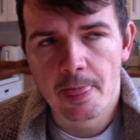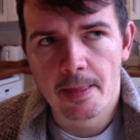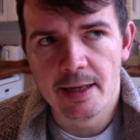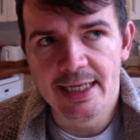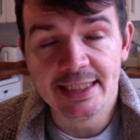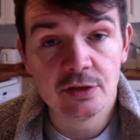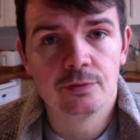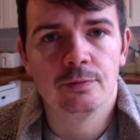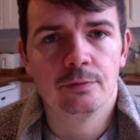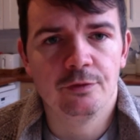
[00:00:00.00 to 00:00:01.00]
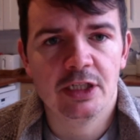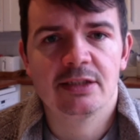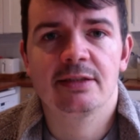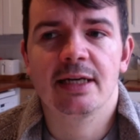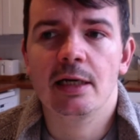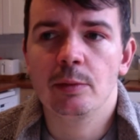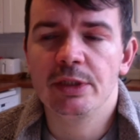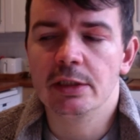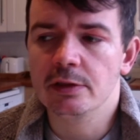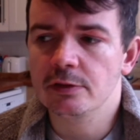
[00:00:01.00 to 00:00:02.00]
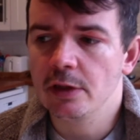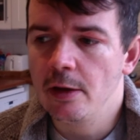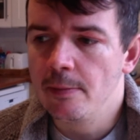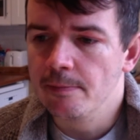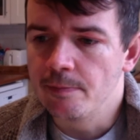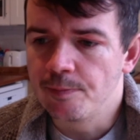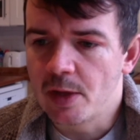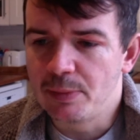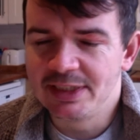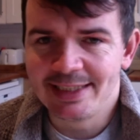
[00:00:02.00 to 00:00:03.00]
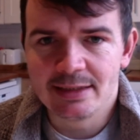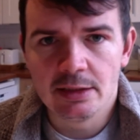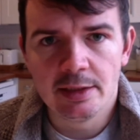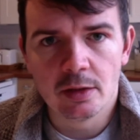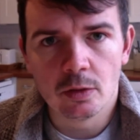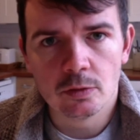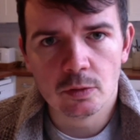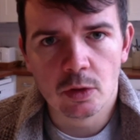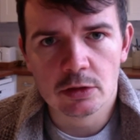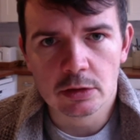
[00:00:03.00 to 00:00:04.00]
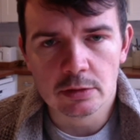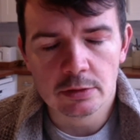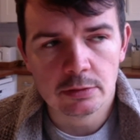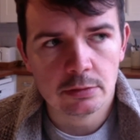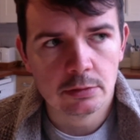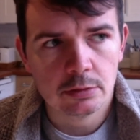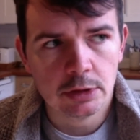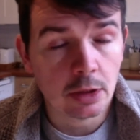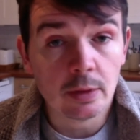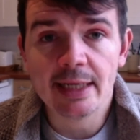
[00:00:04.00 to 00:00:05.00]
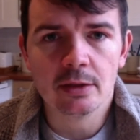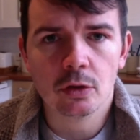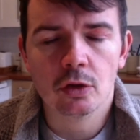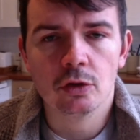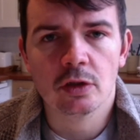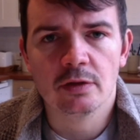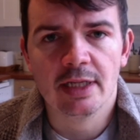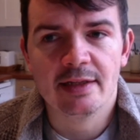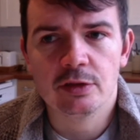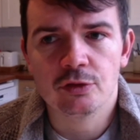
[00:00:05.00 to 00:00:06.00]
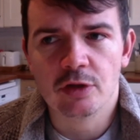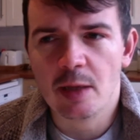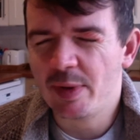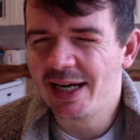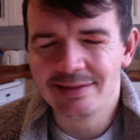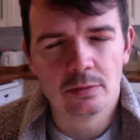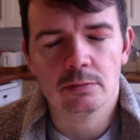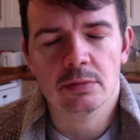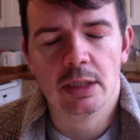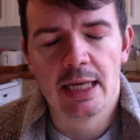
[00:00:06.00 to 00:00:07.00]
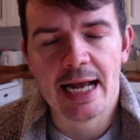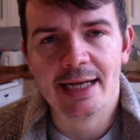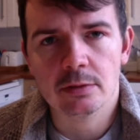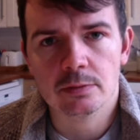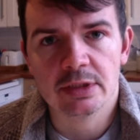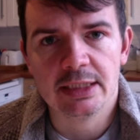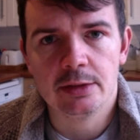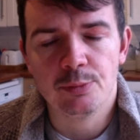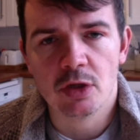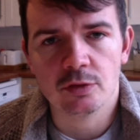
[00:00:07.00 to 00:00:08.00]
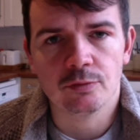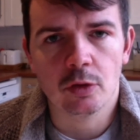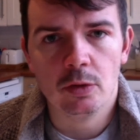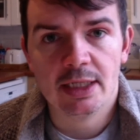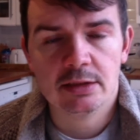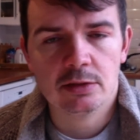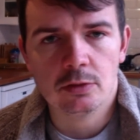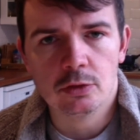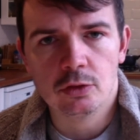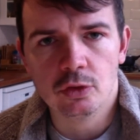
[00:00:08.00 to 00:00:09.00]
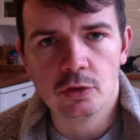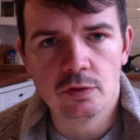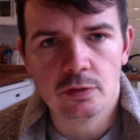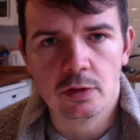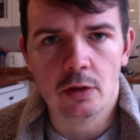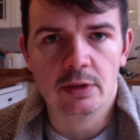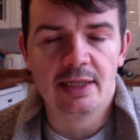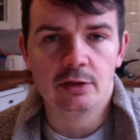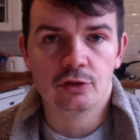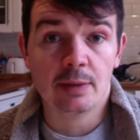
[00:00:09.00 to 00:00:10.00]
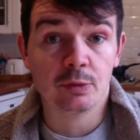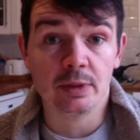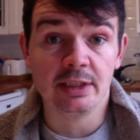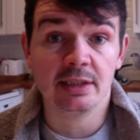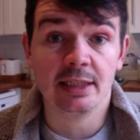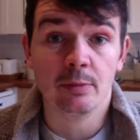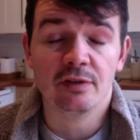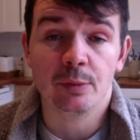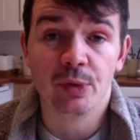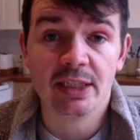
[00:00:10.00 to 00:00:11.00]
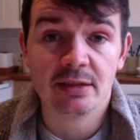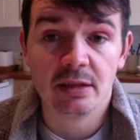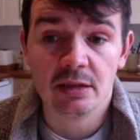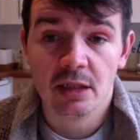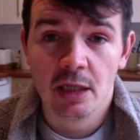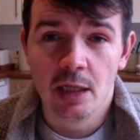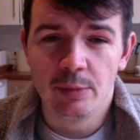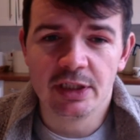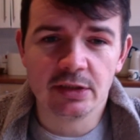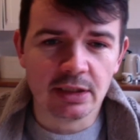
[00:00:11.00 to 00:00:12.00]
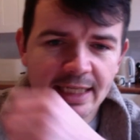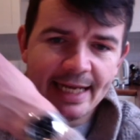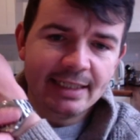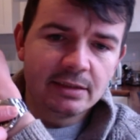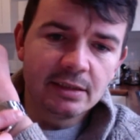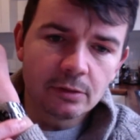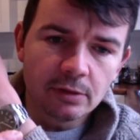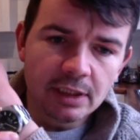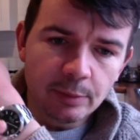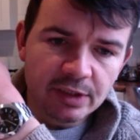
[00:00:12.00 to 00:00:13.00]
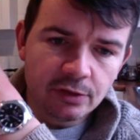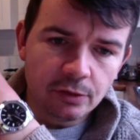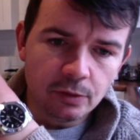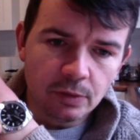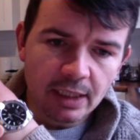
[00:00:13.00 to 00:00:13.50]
is versatile, because particularly the older ones, it look good on a leather strap. I don't think modern Rolexes look good on leather straps when you take them off the bracelet, because the cases are a little bit too